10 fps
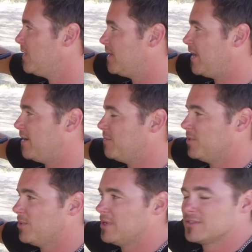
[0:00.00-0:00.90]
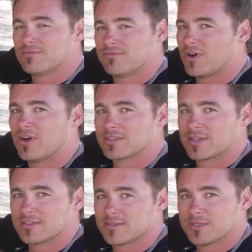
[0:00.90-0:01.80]
Now, we always advise
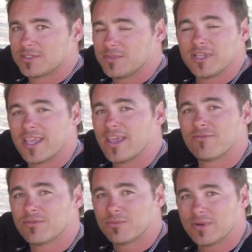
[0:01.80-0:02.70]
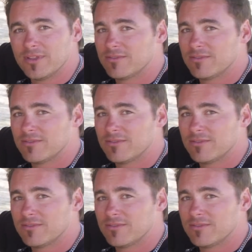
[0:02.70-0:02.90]
customers to be careful with